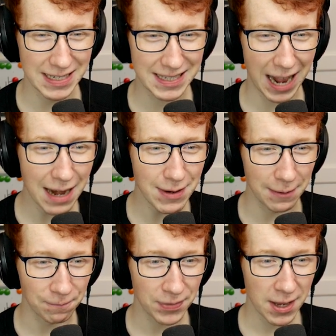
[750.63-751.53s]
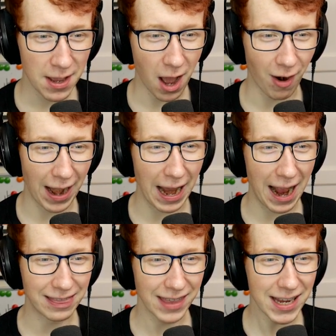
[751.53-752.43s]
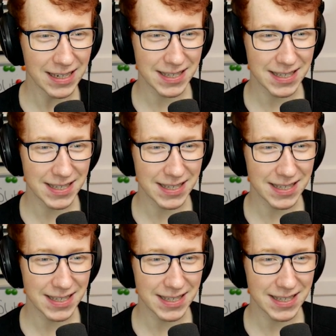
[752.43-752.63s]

Psybeam. All right, I think it's